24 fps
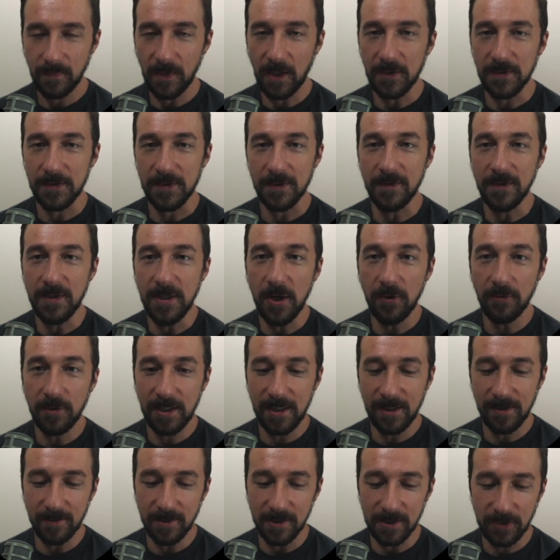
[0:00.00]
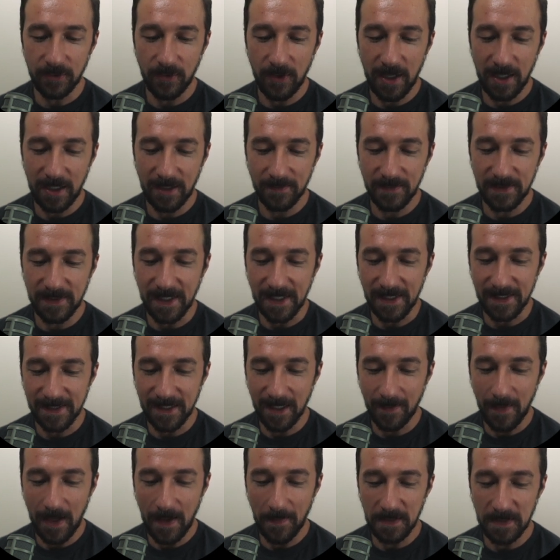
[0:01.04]
Also, the note here describes that
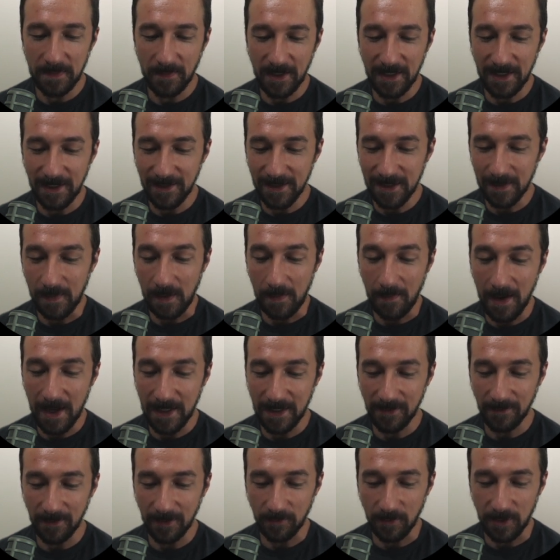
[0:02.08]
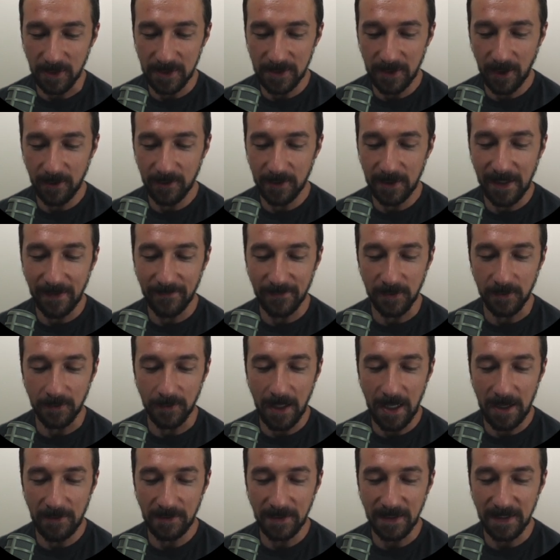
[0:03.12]
some apps may need to be manually restarted after
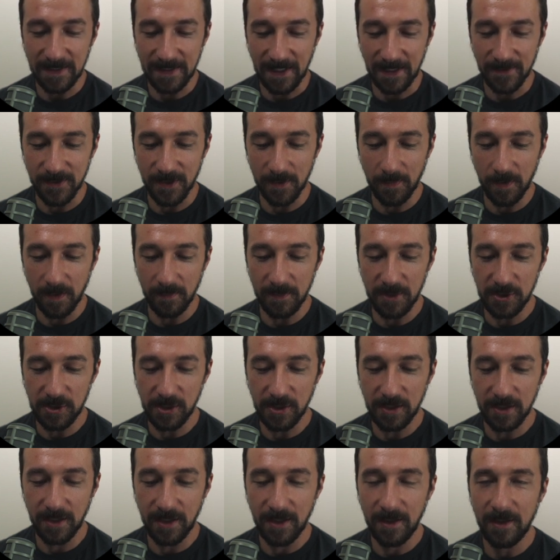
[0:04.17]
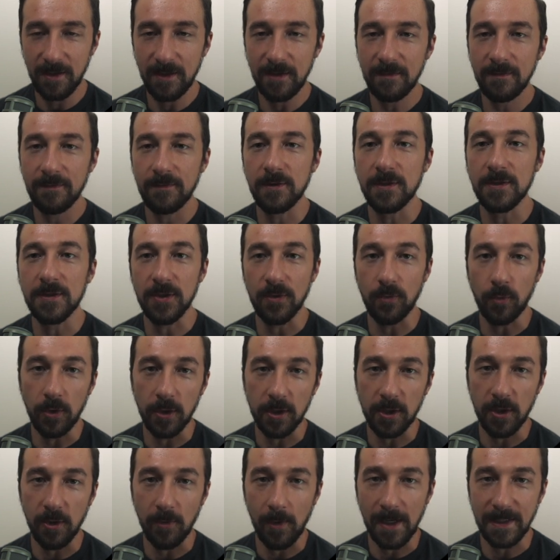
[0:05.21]
allowing the sensor permission for it to
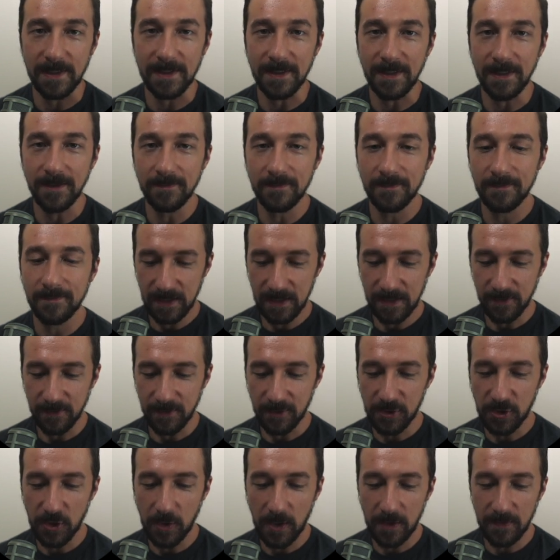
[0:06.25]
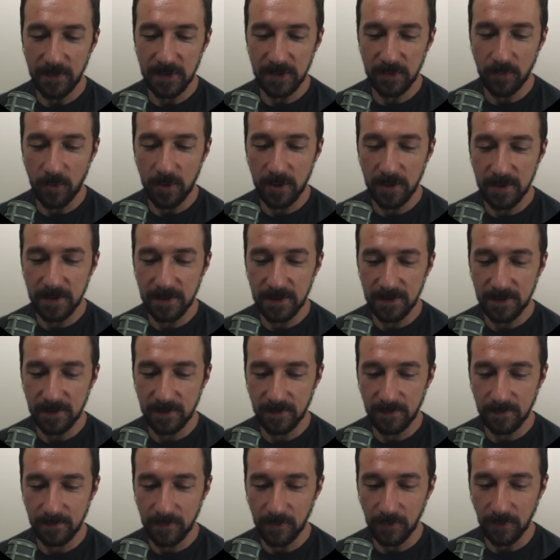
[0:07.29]
work correctly. So to show how this works,
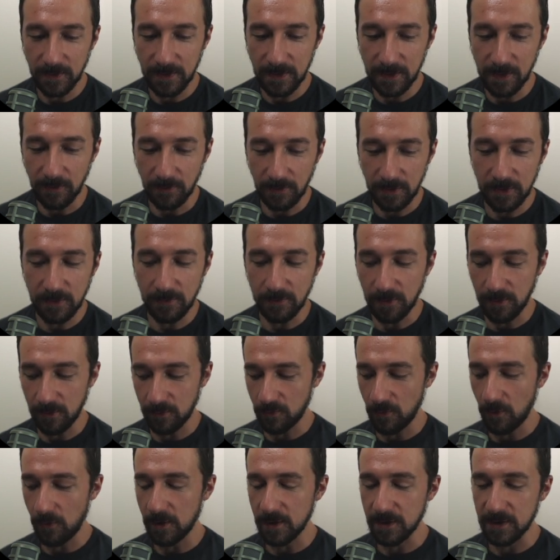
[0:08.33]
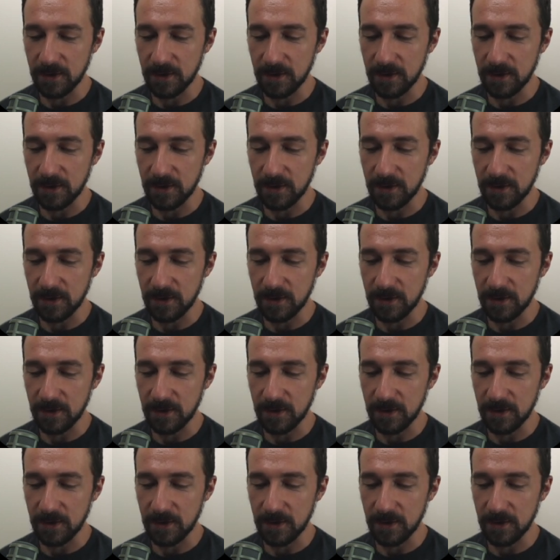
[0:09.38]
I'm going to go into Aurora